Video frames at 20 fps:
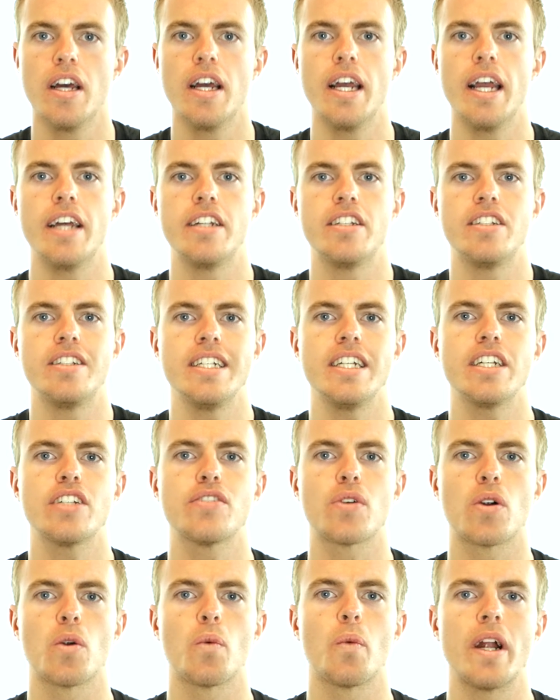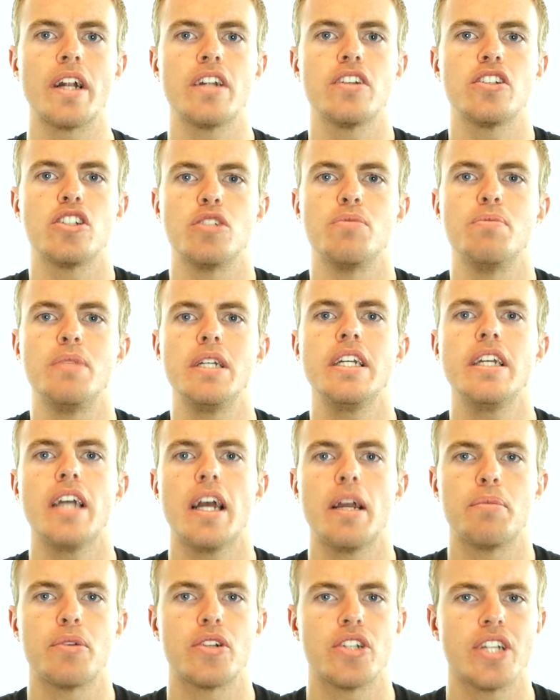It seeks for awareness to be a
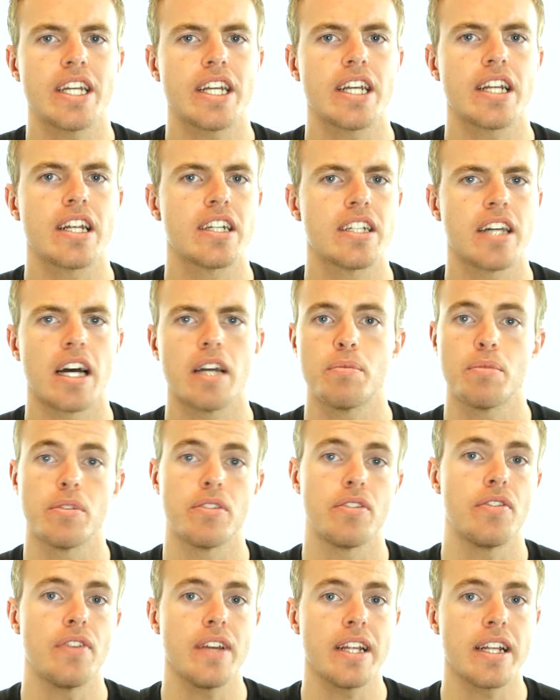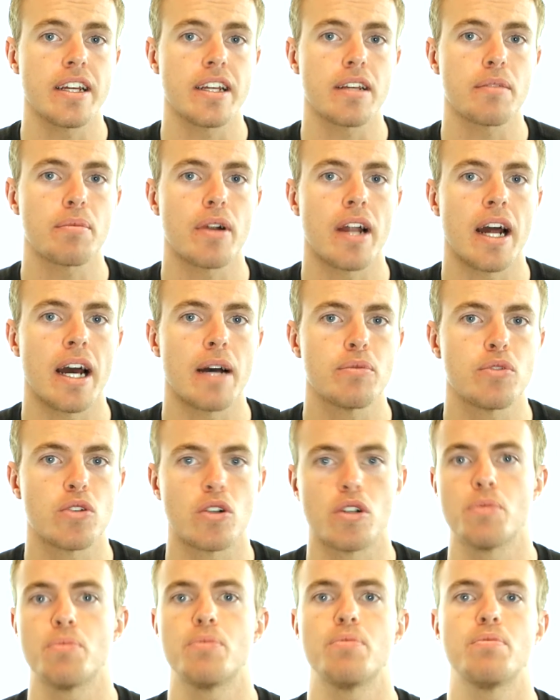particular type of feeling, perhaps, or
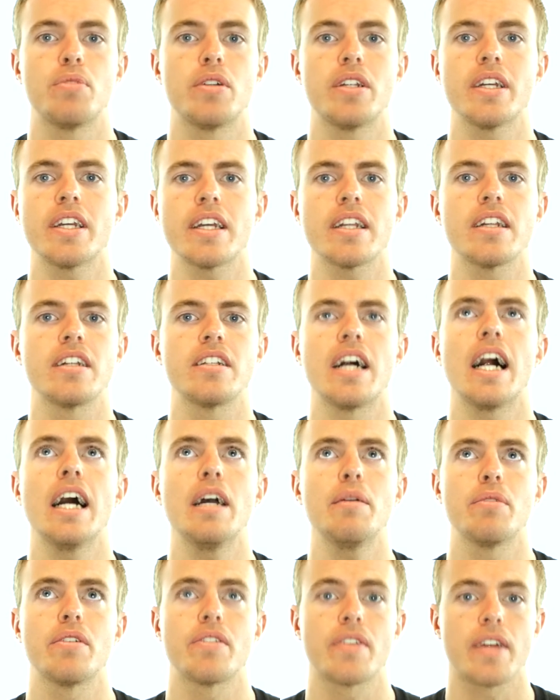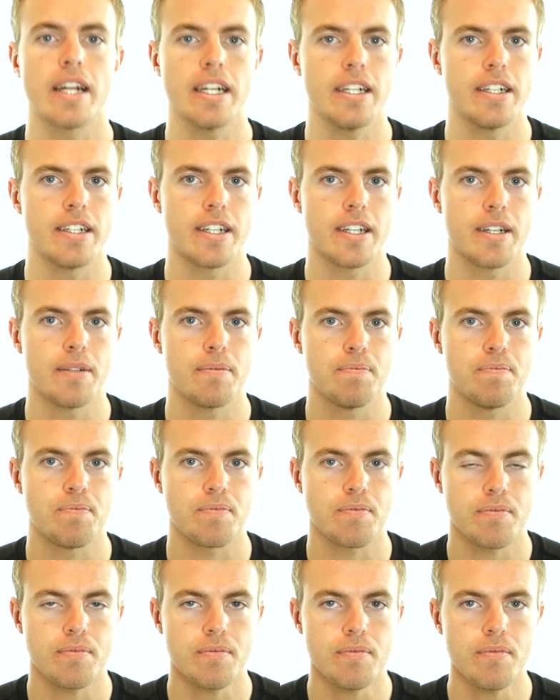a particular type of clarity.
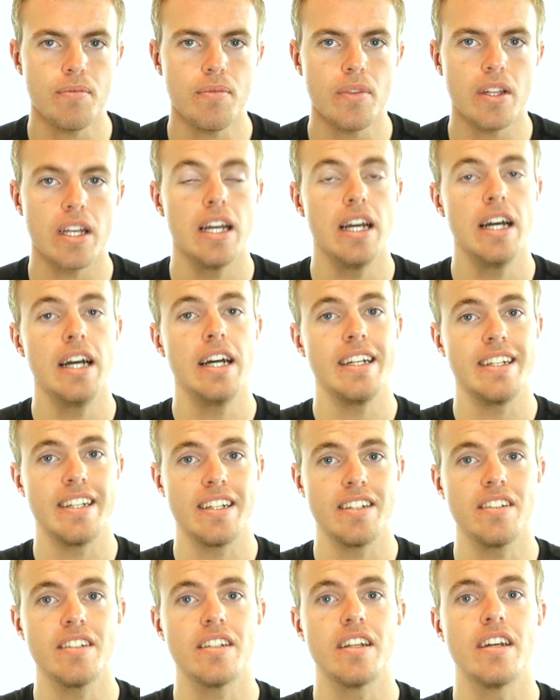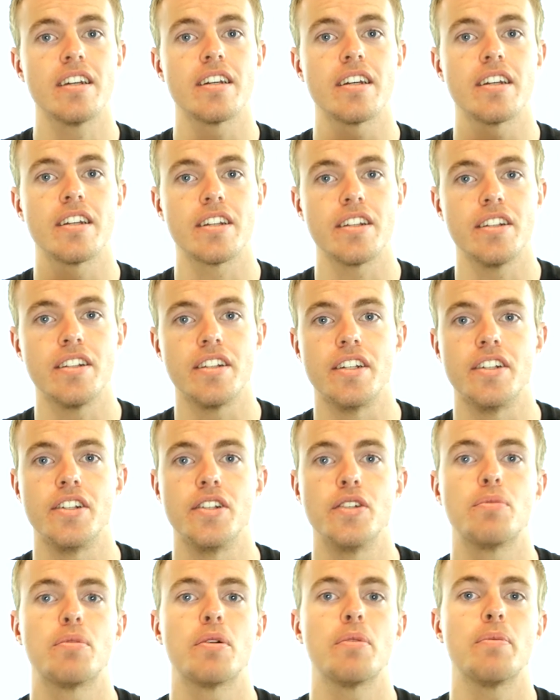This can
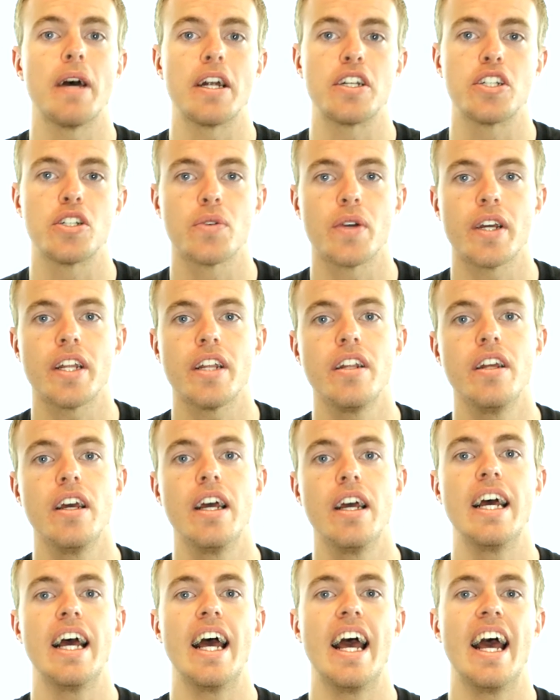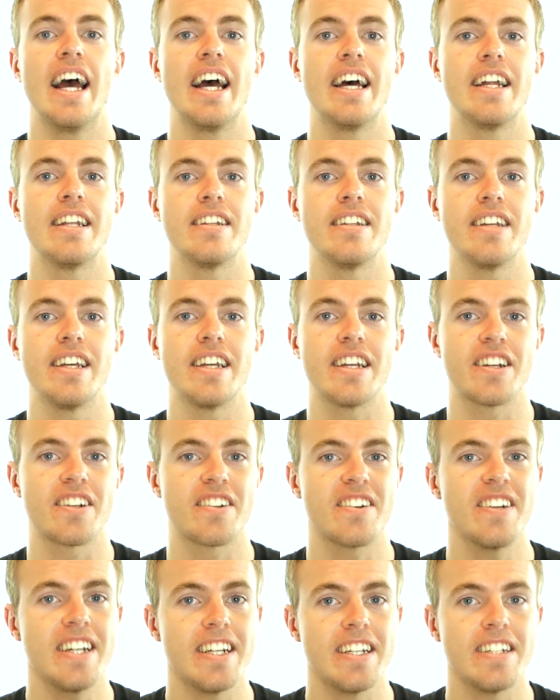continue, perpetuate, and
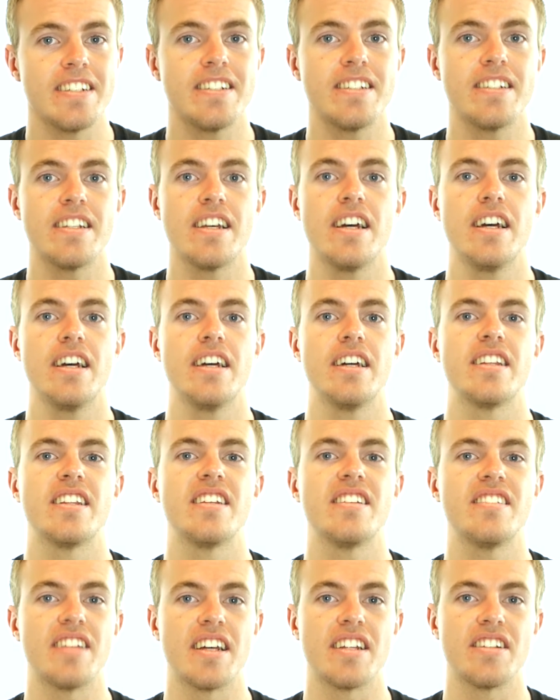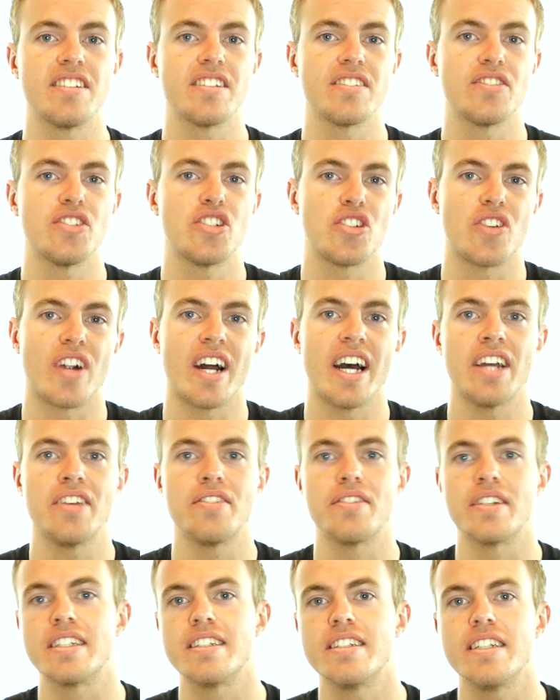increase the sense of strife
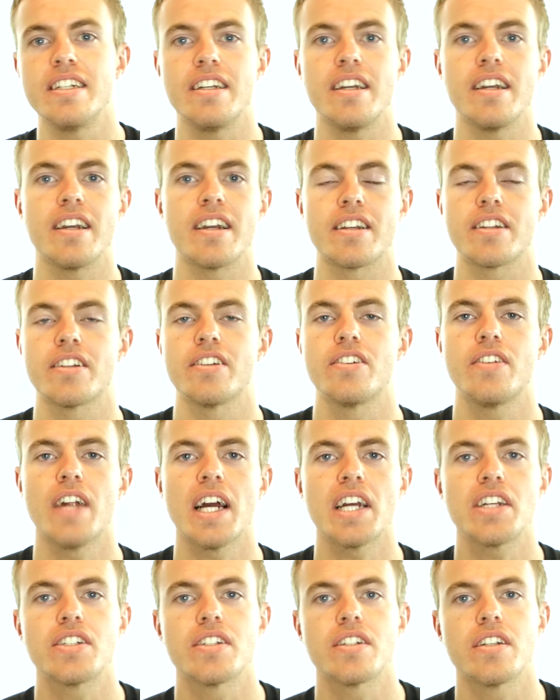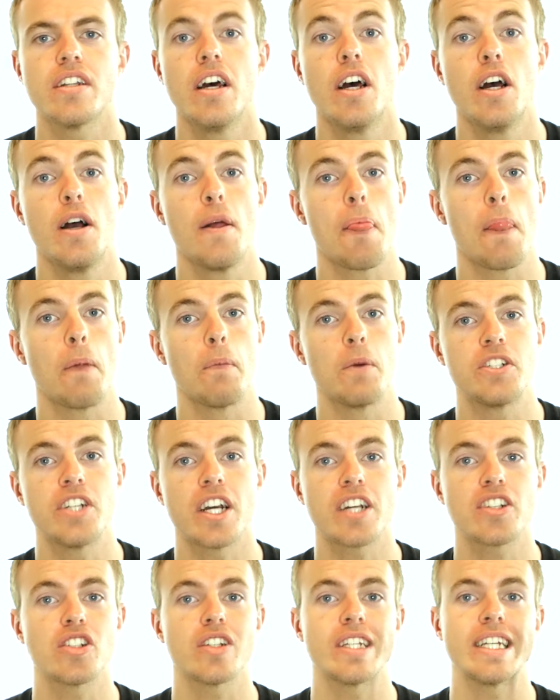and seeking and contraction, which
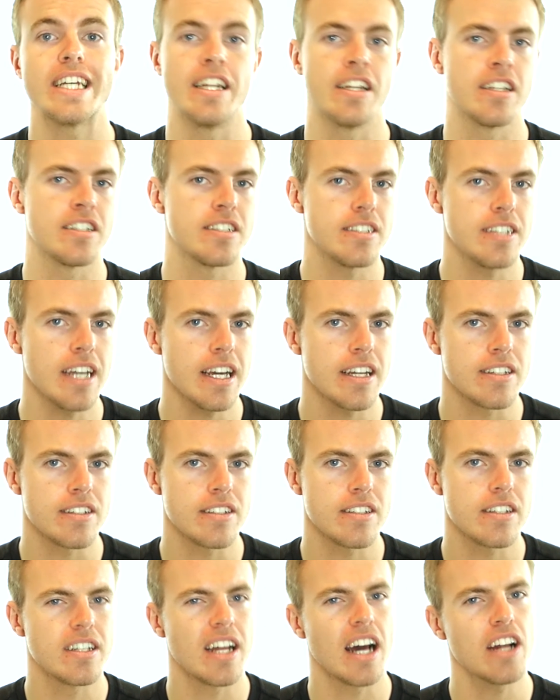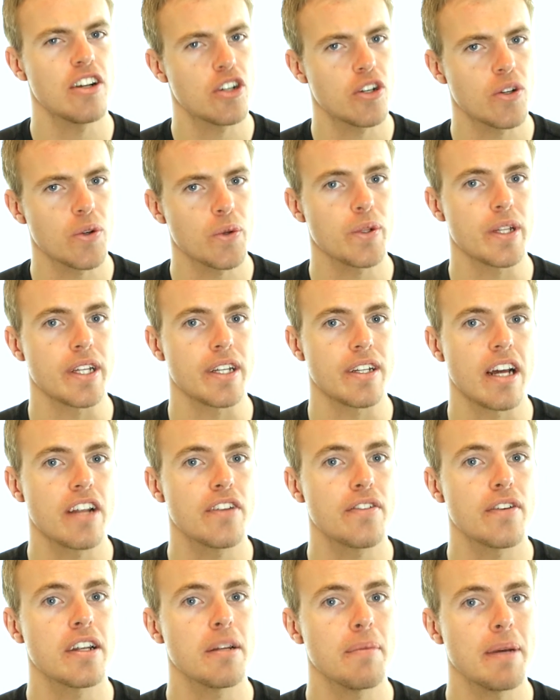actually, in a sense, not truly, not
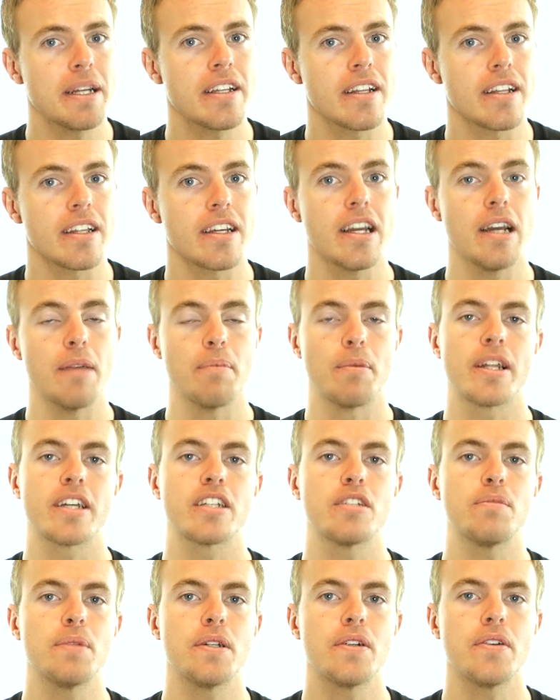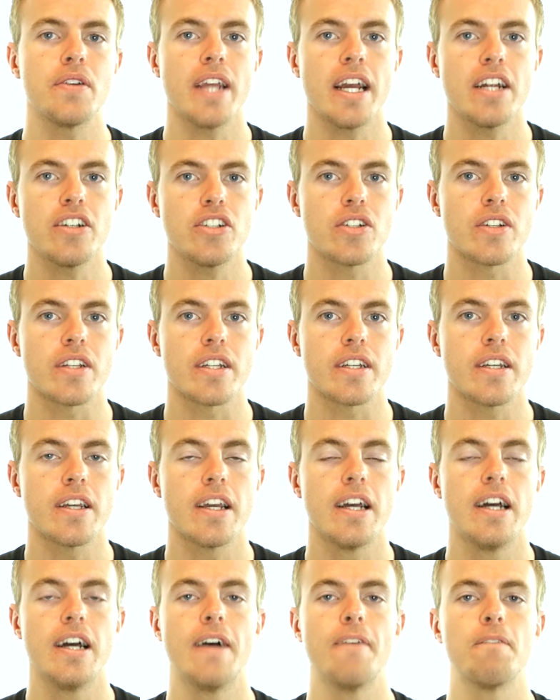fundamentally, but experientially,
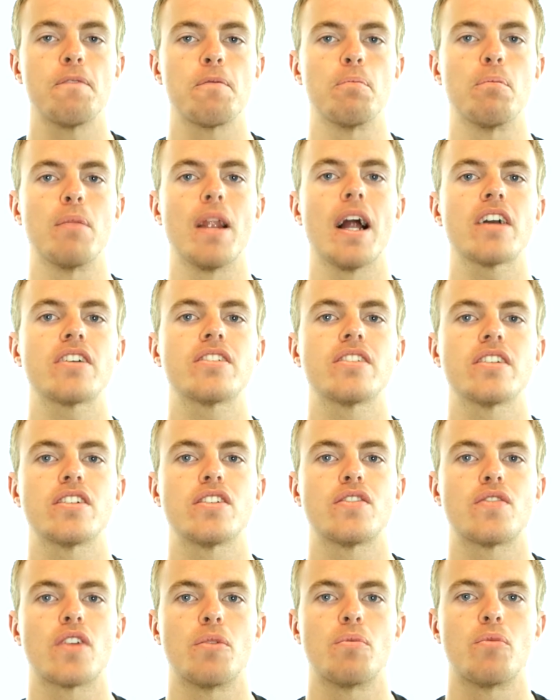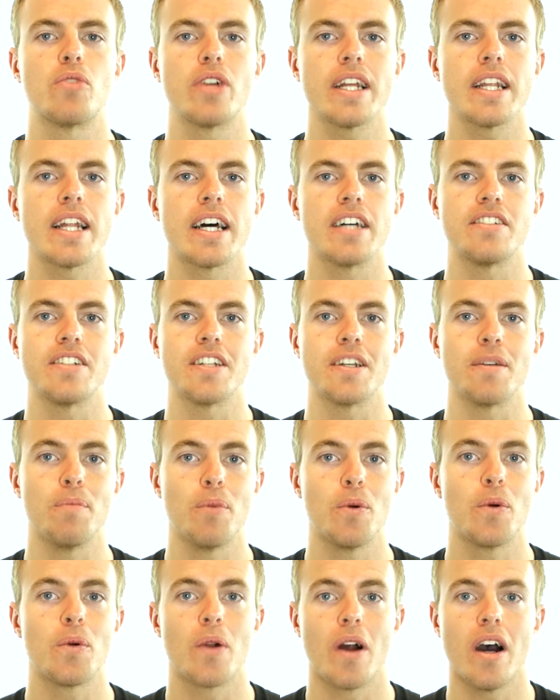blocks us from realizing
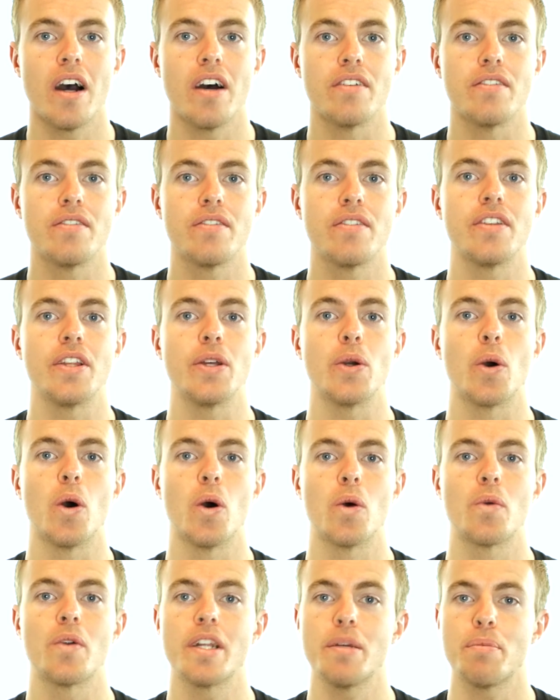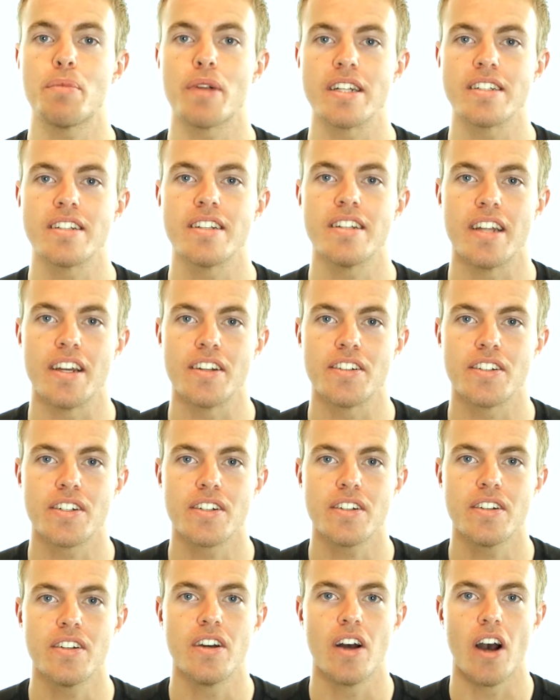more of the already present
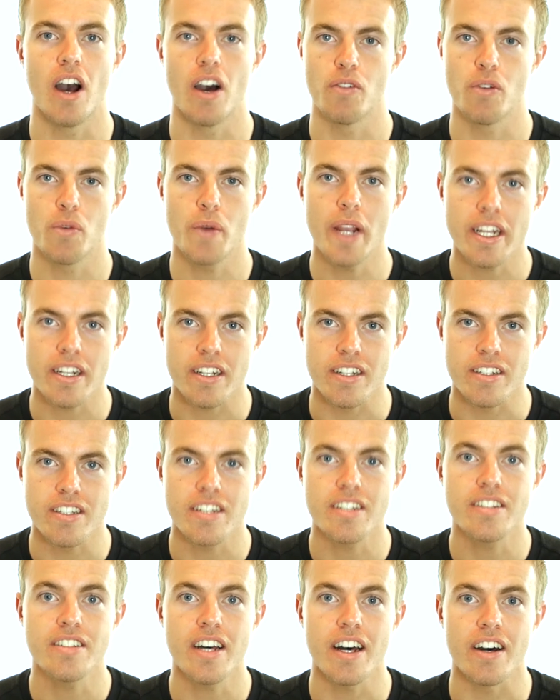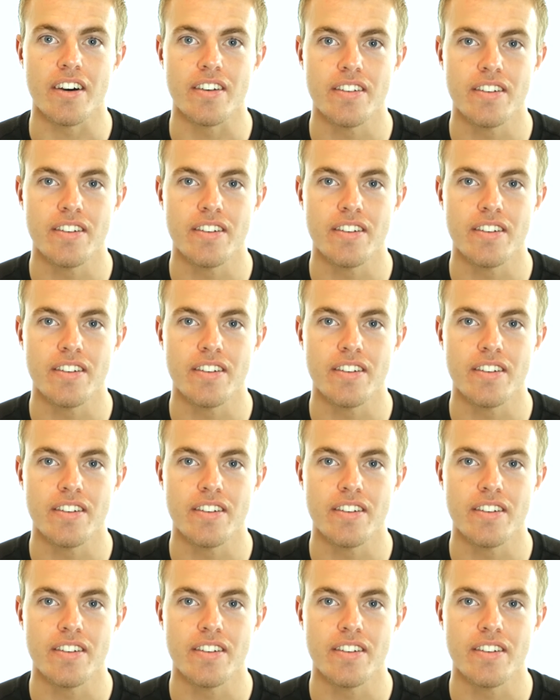nature of awakeness itself.